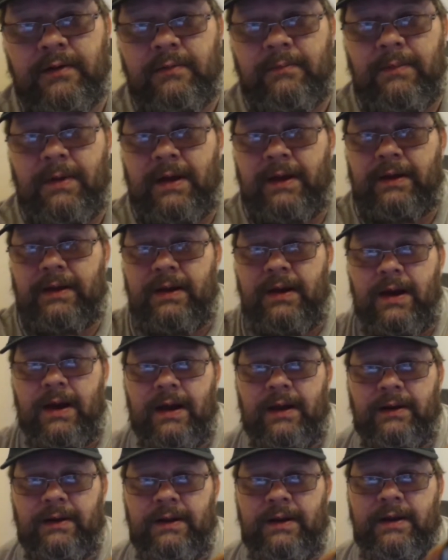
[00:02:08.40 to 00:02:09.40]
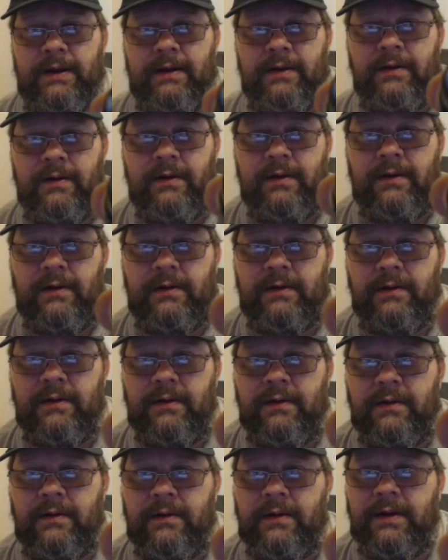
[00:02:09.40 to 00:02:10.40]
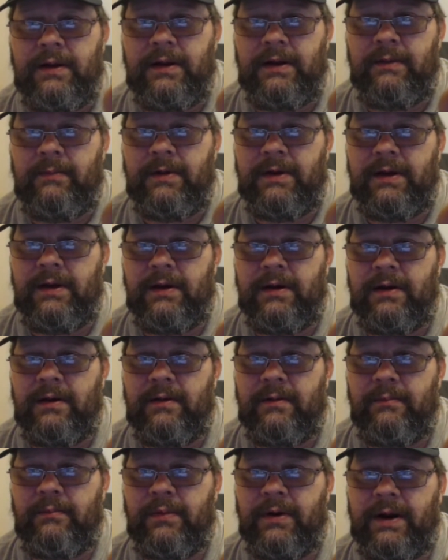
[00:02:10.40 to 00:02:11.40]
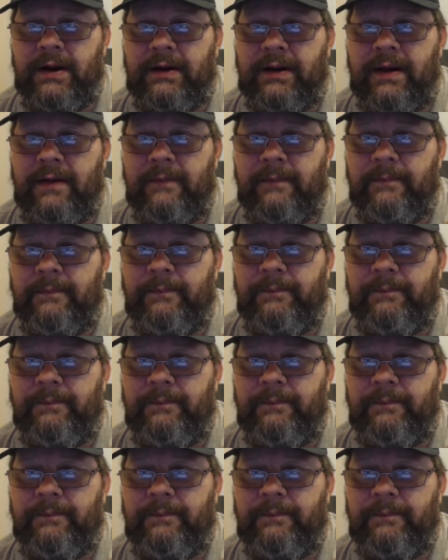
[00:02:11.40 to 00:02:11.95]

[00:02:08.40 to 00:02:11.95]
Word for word: my cotton here. Alright, let me uh, bring that